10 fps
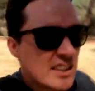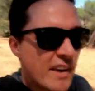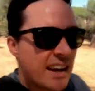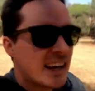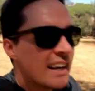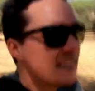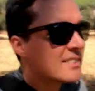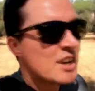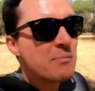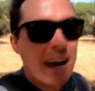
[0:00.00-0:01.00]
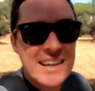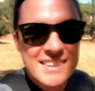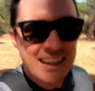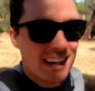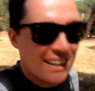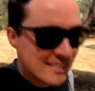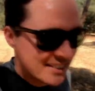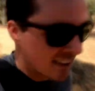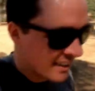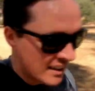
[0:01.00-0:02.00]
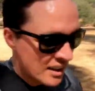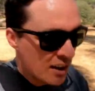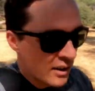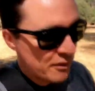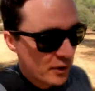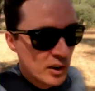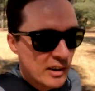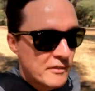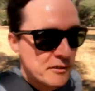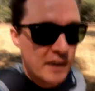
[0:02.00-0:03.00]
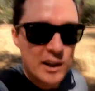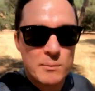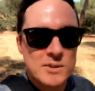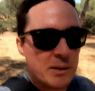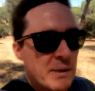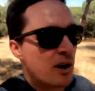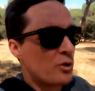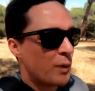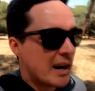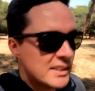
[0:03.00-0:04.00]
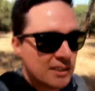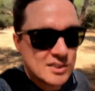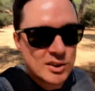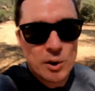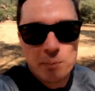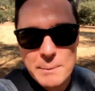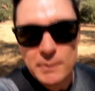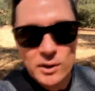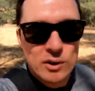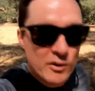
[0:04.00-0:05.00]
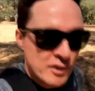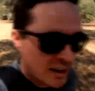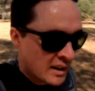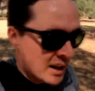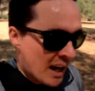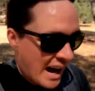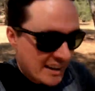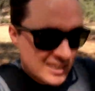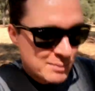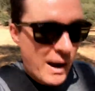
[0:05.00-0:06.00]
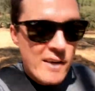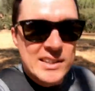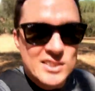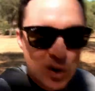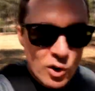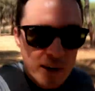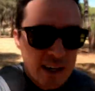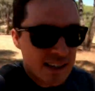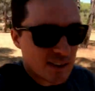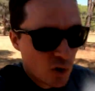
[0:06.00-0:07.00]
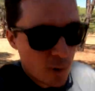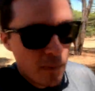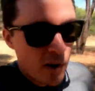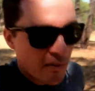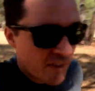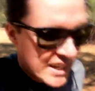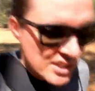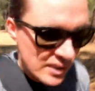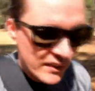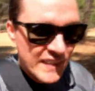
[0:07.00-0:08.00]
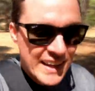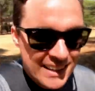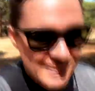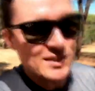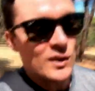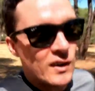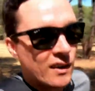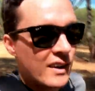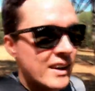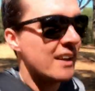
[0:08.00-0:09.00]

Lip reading: event is amazing. It's full of films about runners. So people who've had inspiring stories or motivational things, or